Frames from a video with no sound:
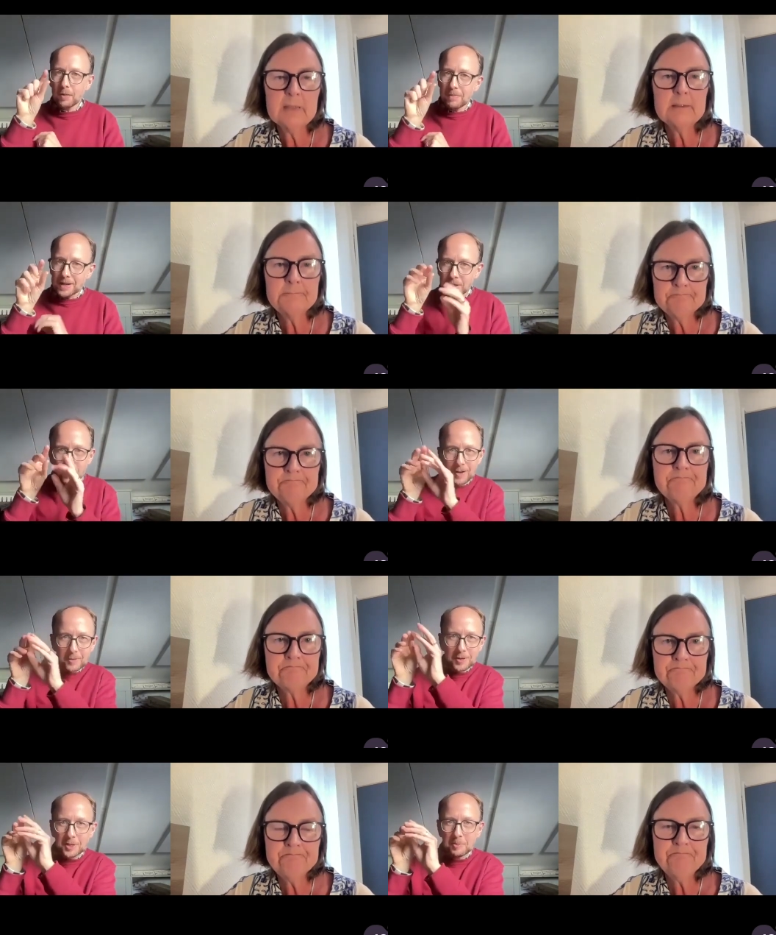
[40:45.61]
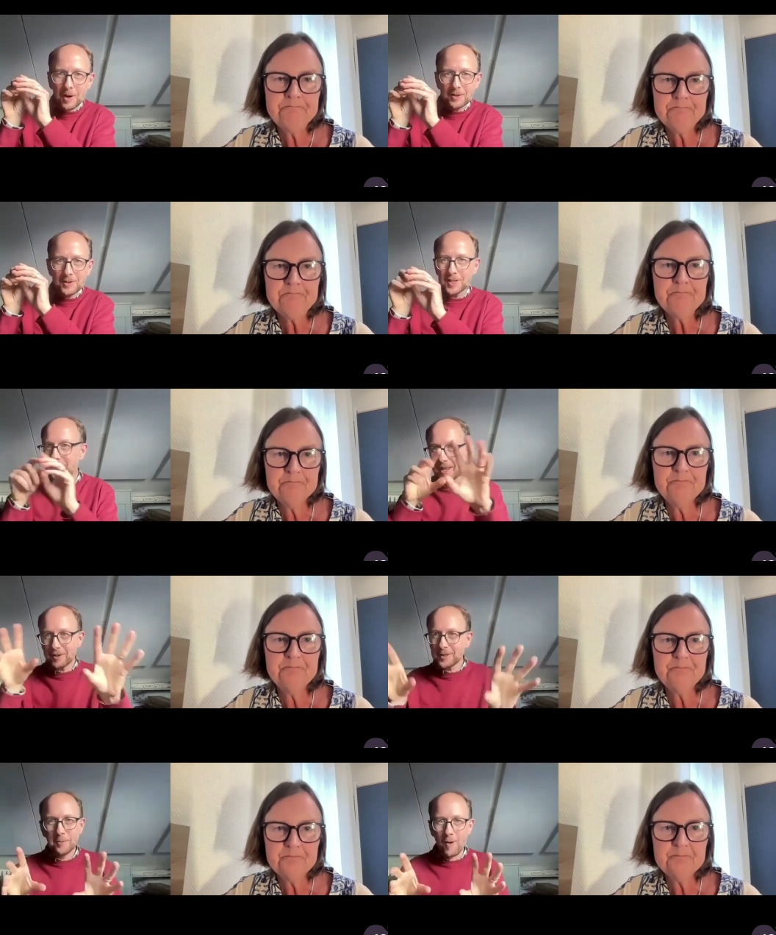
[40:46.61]
Speaker 1: a little magic wand with the sparkles. It's
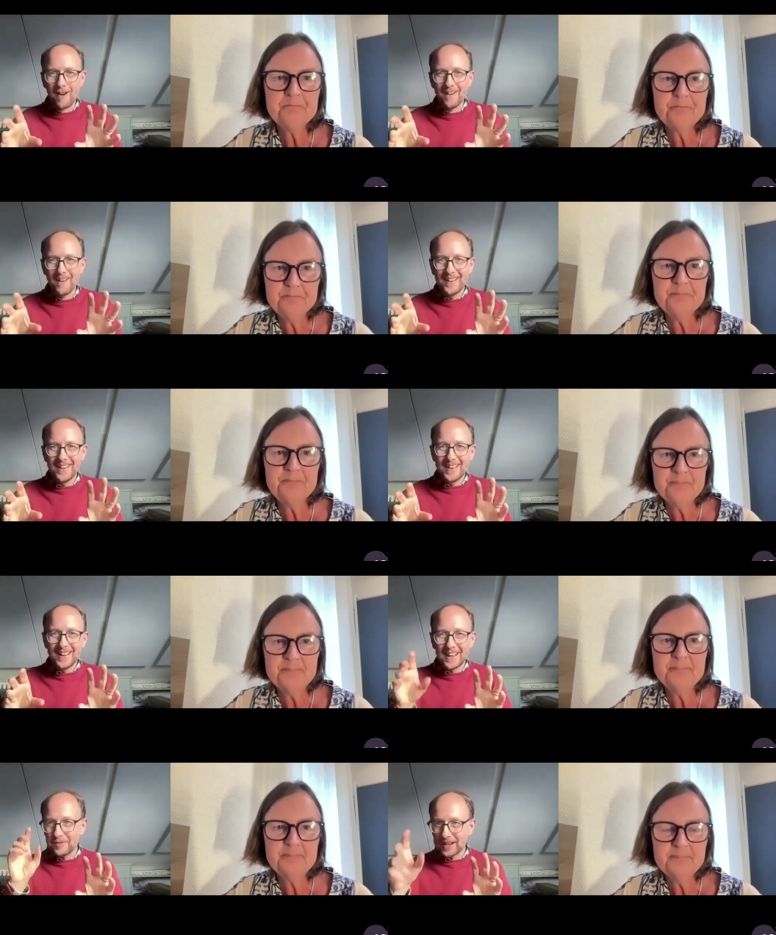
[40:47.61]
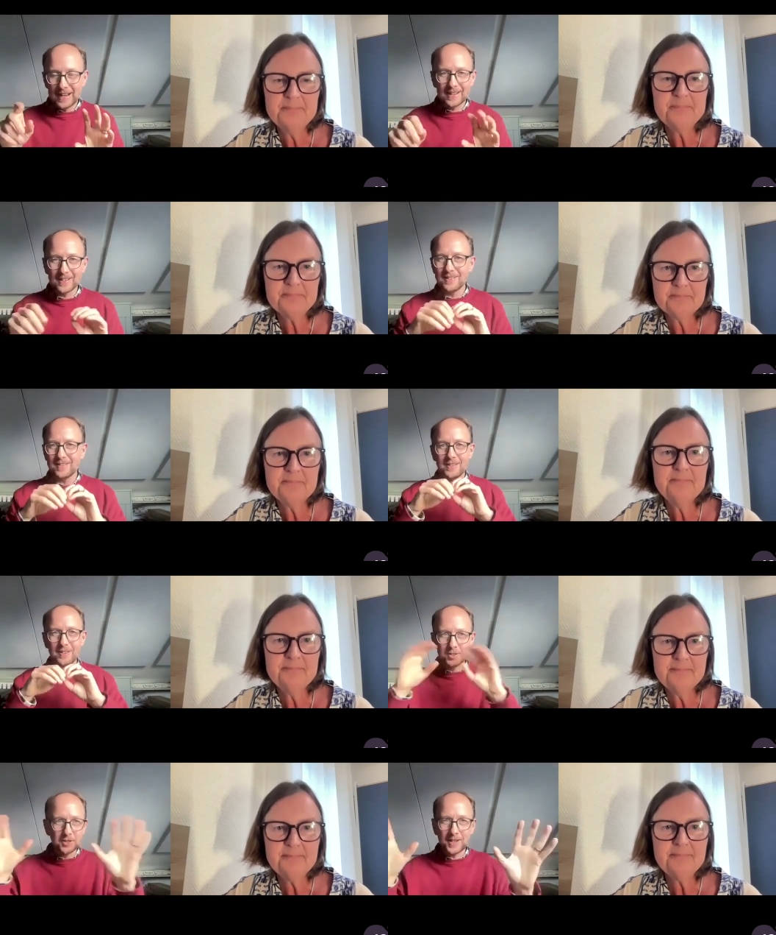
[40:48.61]
there somewhere. And if you click it,
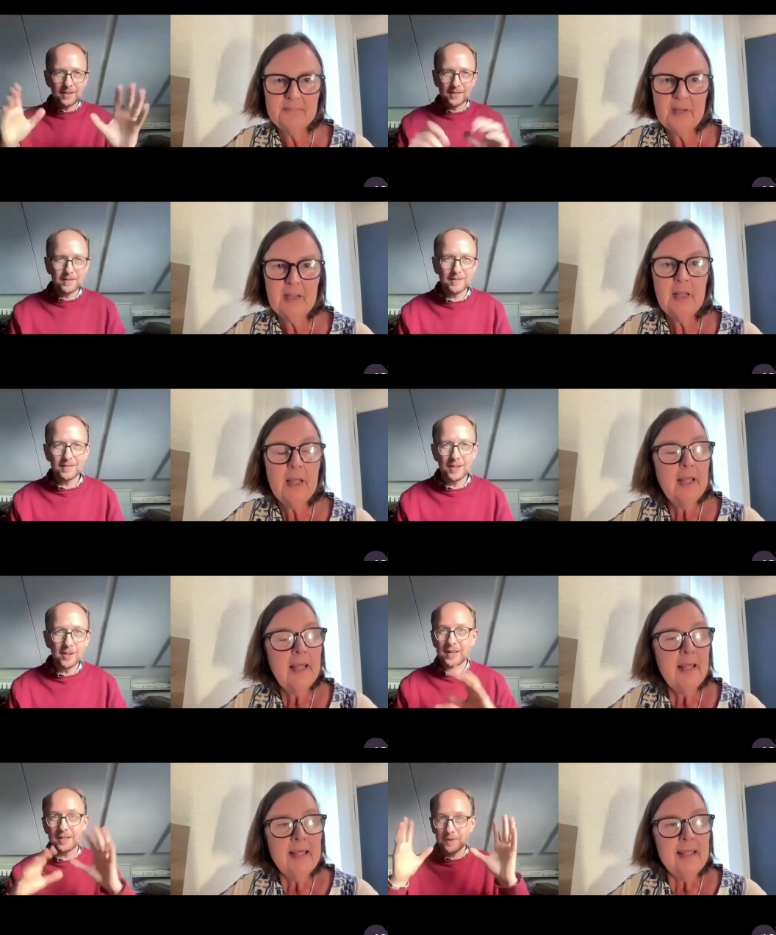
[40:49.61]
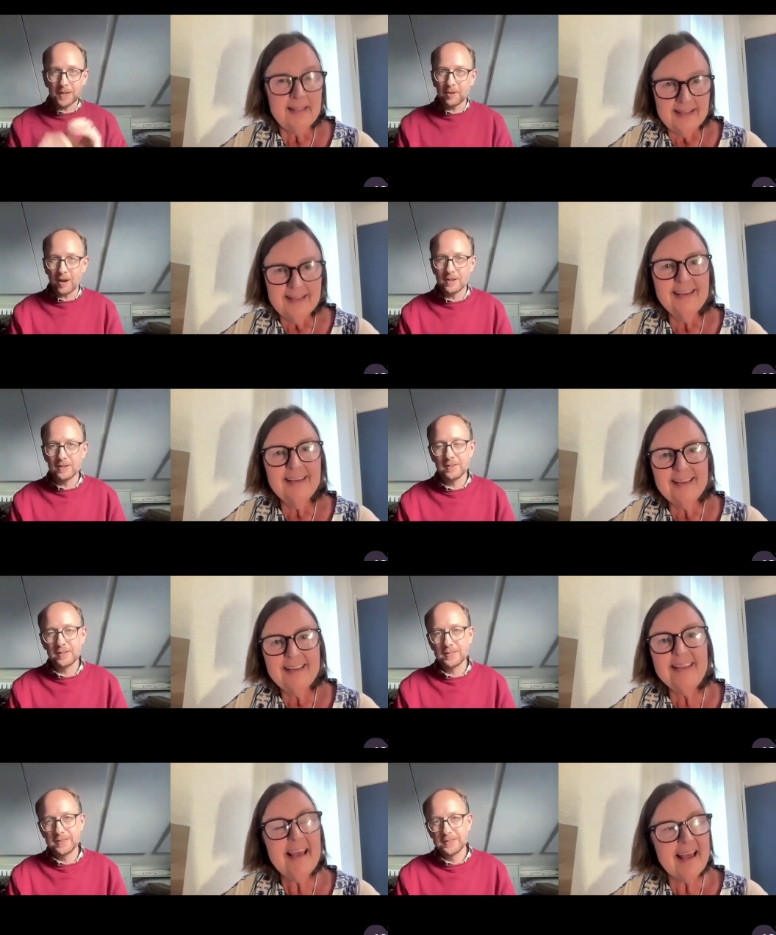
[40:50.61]
you'll get something great.
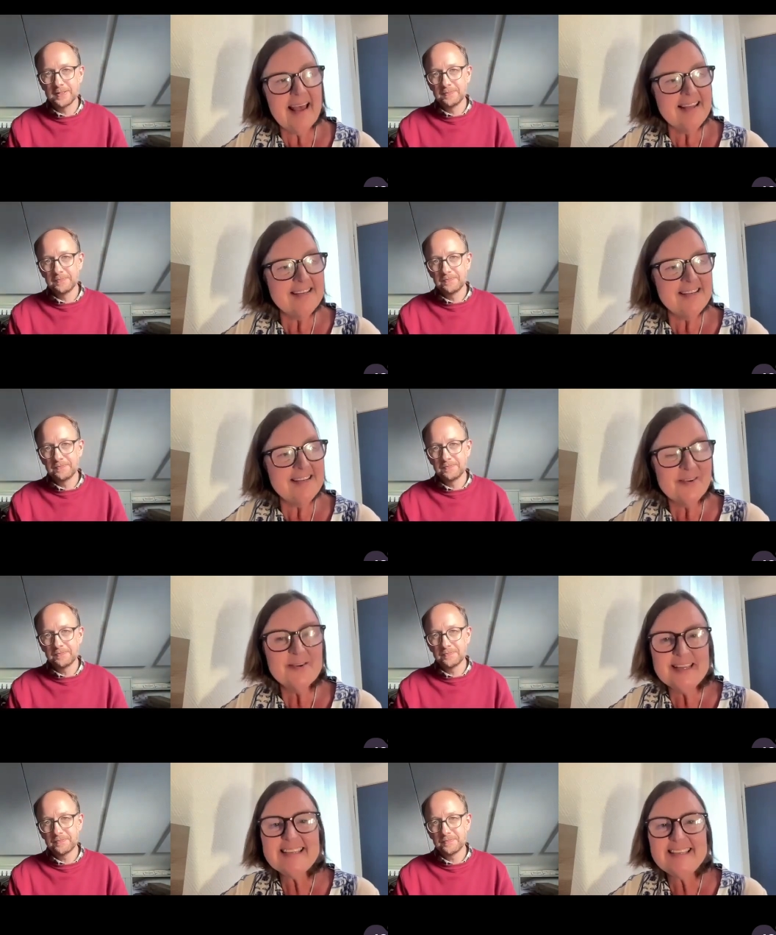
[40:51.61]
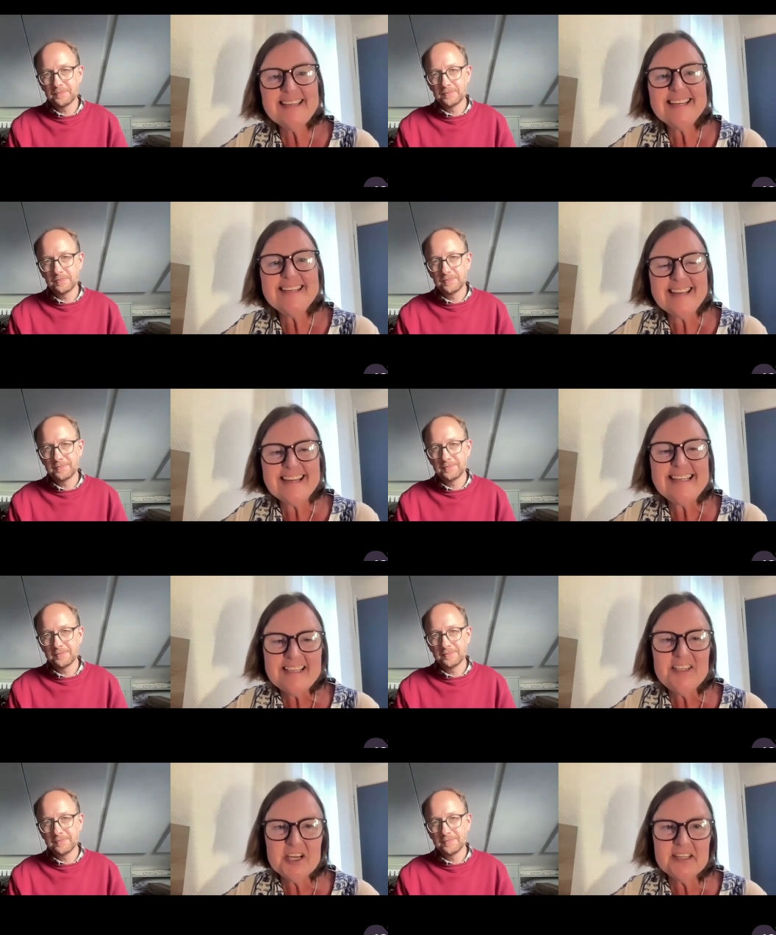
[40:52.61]
Speaker 2: Yeah. And of course, that's it, isn't it? It
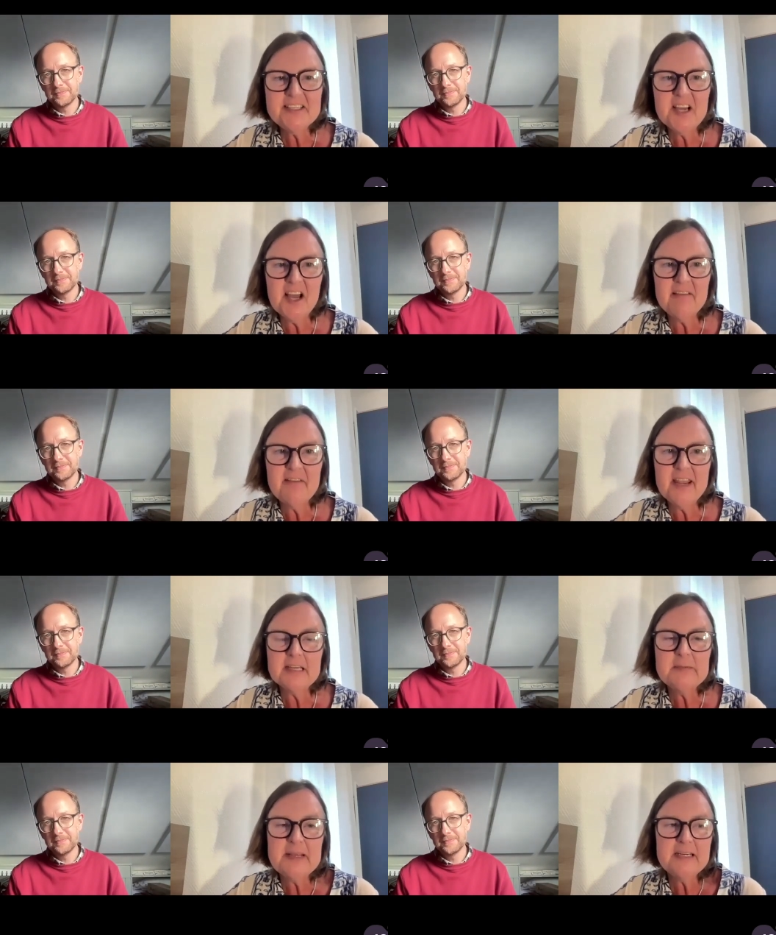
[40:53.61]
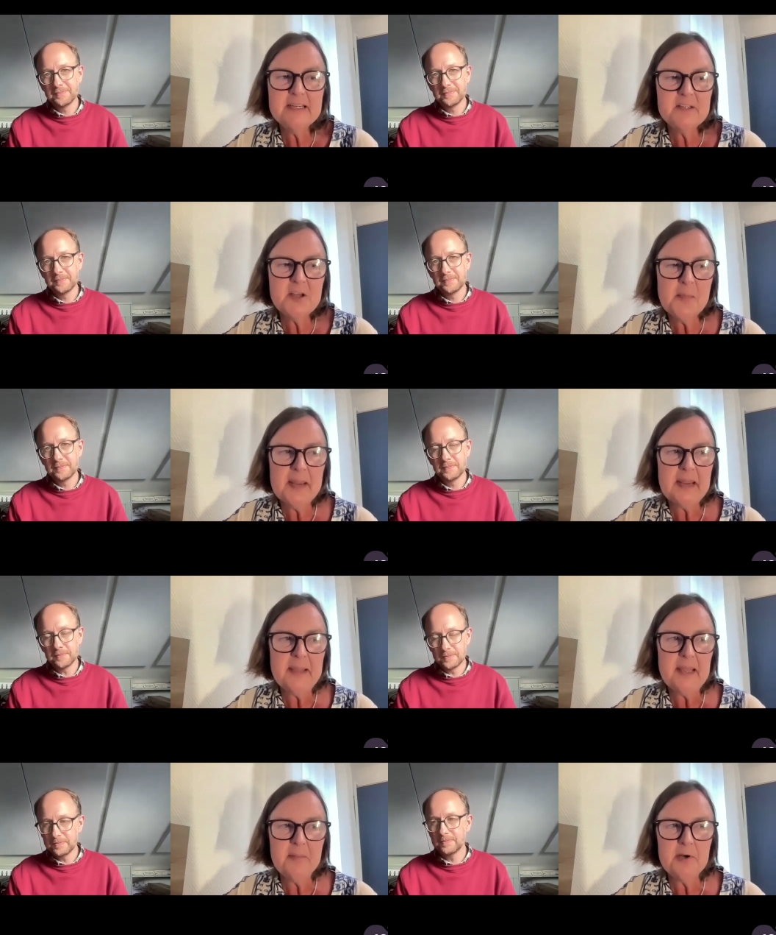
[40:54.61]
is just dive in. I speak to so many
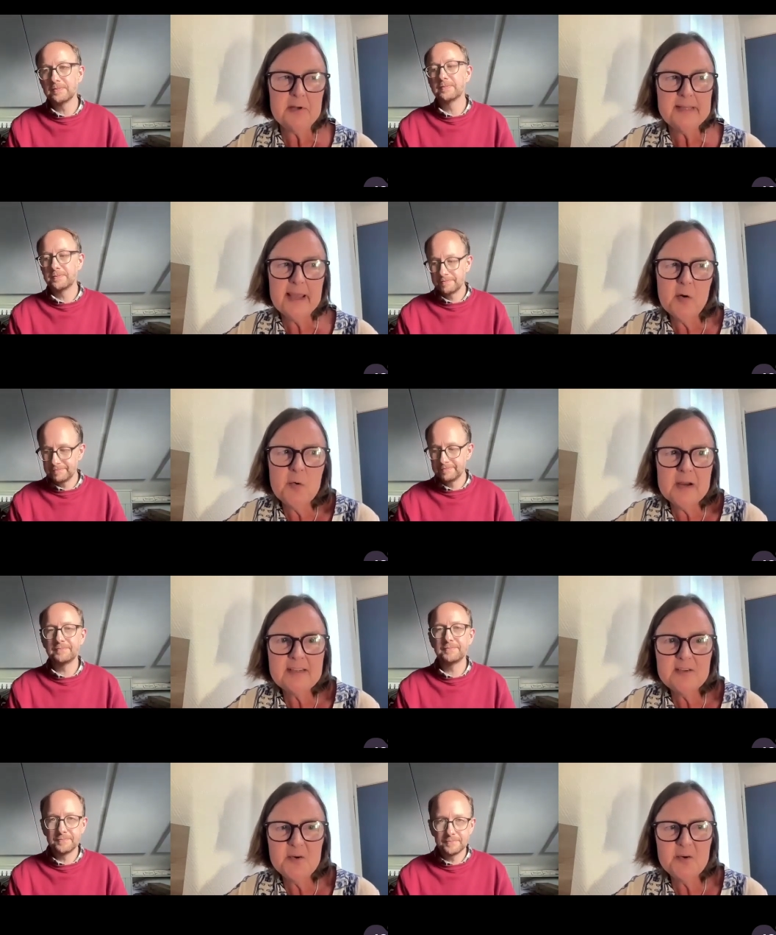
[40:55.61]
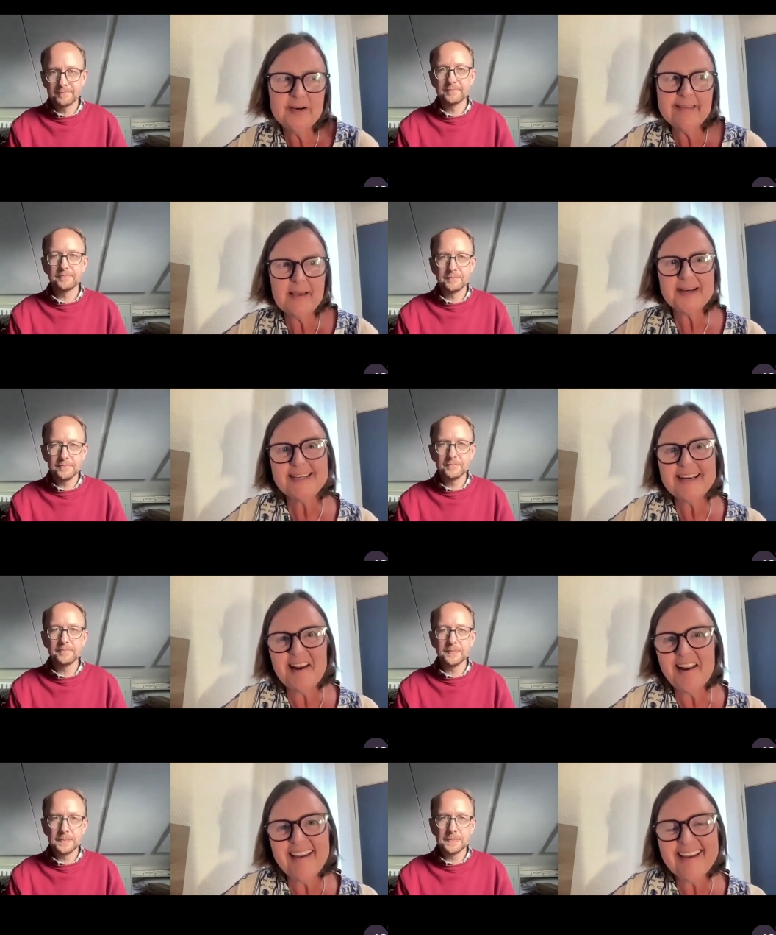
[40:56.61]
people who say, oh, I saw it there, but I didn't